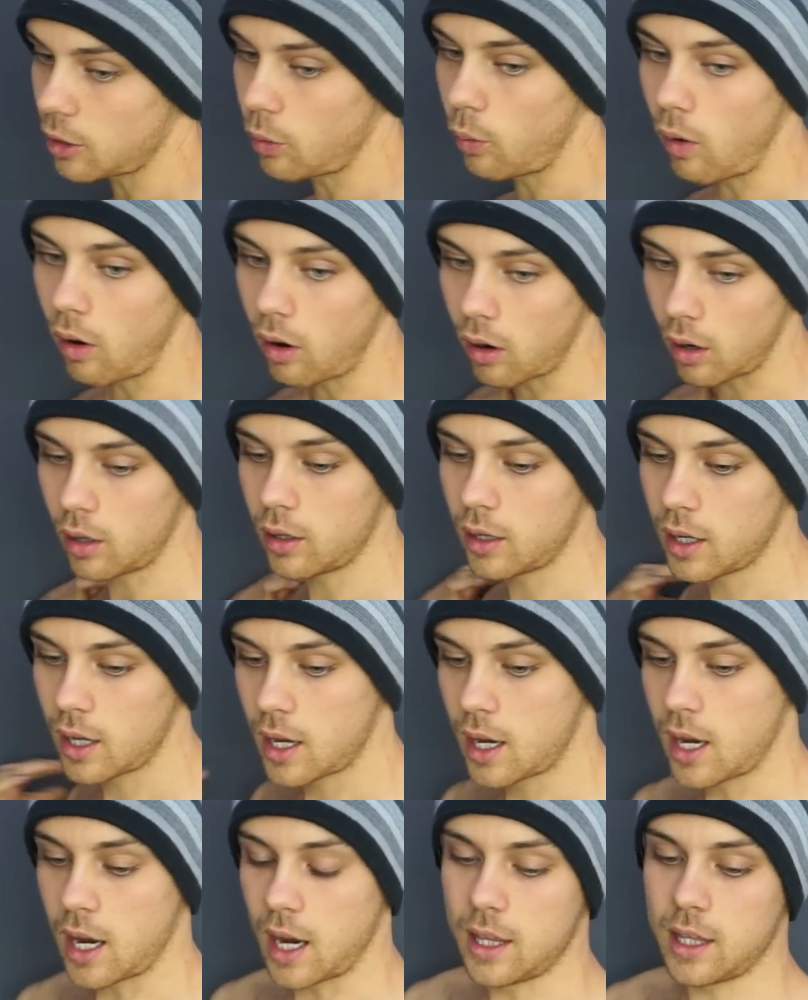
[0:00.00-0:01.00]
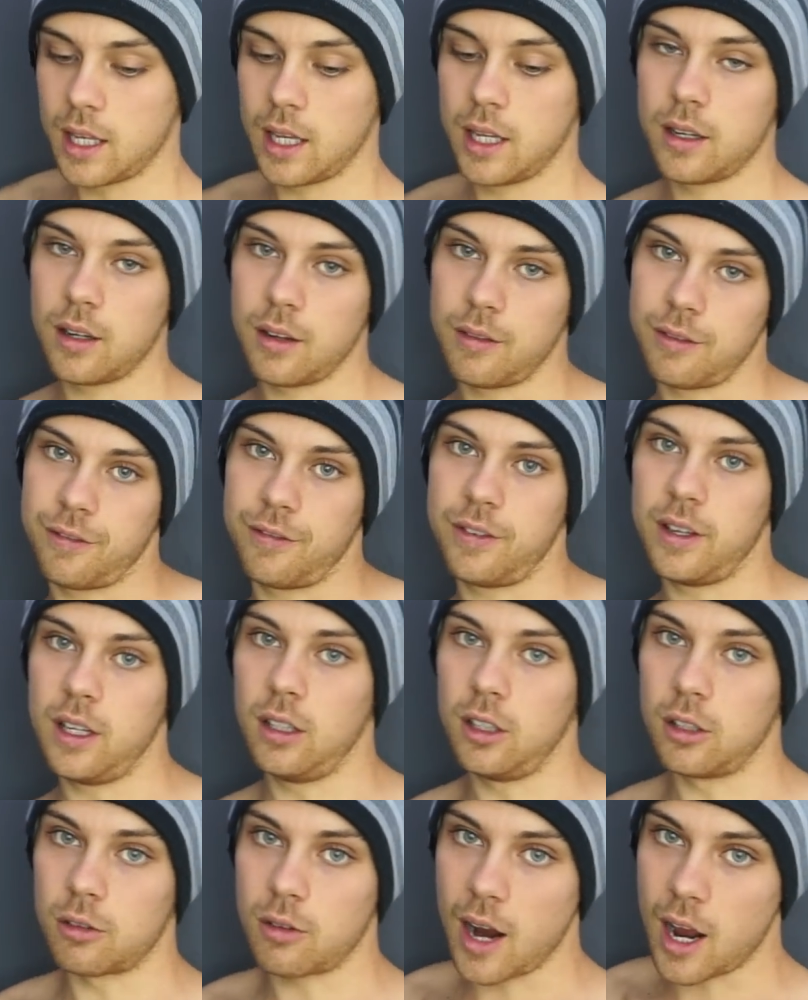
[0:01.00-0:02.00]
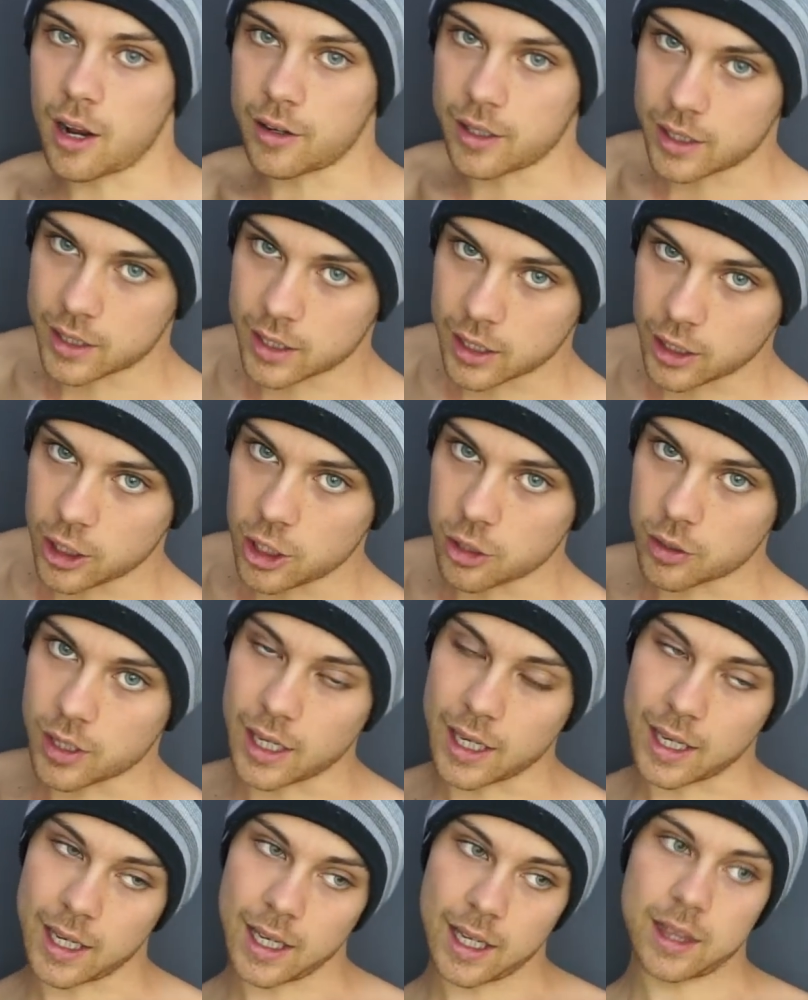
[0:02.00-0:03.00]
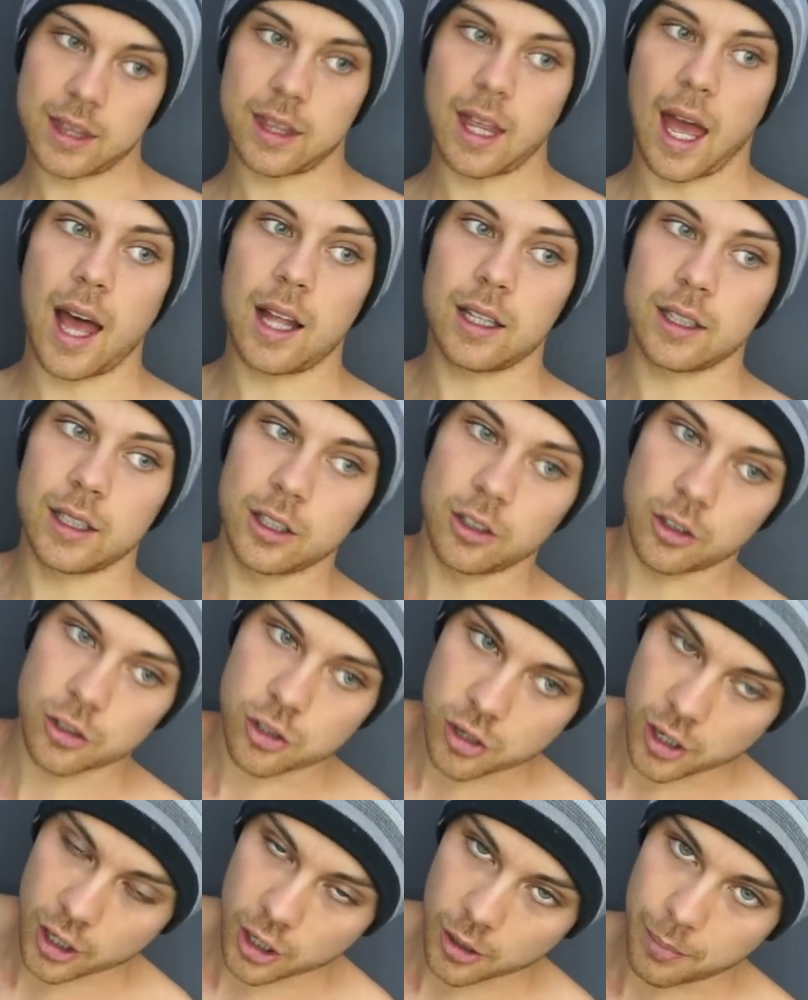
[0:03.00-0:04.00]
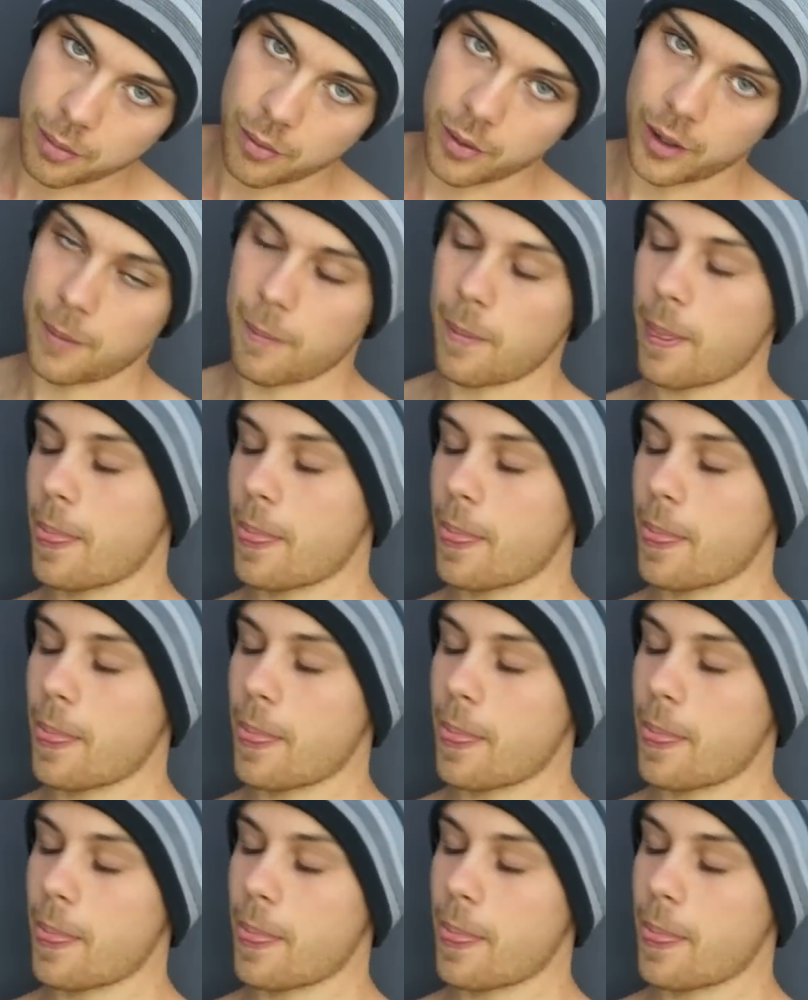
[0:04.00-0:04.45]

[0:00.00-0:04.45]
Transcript: a wall, and then feel around until you can get that little trigger point.